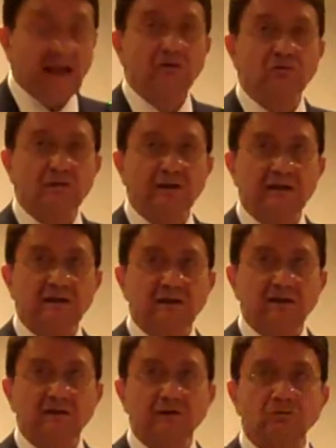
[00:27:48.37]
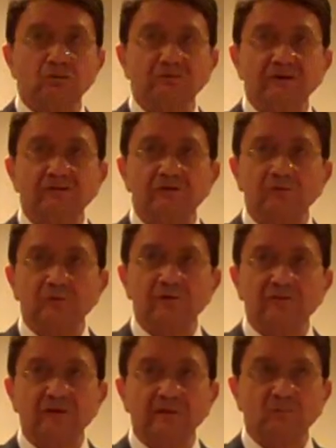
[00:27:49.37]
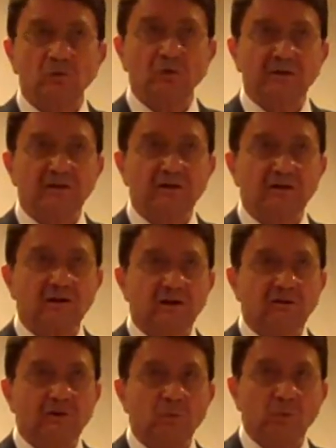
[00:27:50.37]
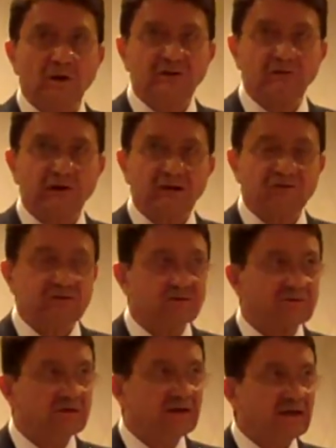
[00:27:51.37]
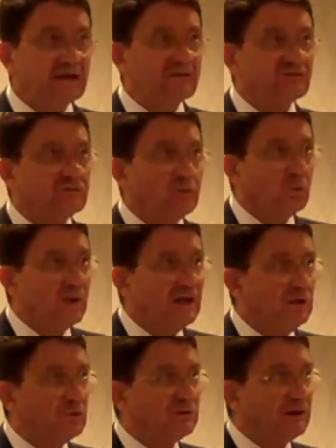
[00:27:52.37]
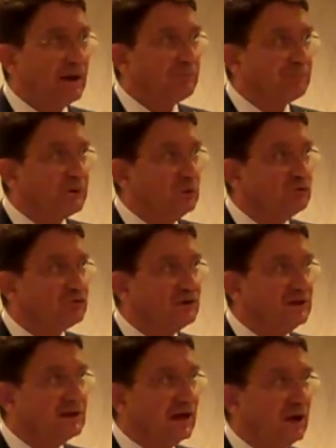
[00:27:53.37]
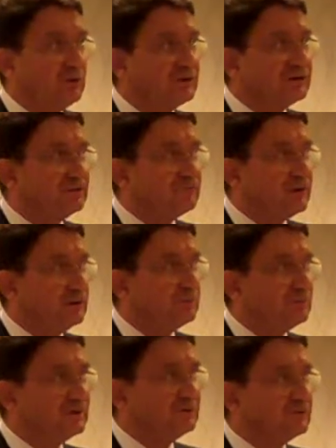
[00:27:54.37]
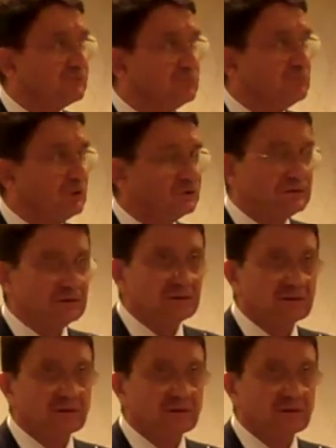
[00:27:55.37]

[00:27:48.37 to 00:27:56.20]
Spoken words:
Actually, there are two faces to the same coin. They're one crisis. It's the way we're approaching our development model.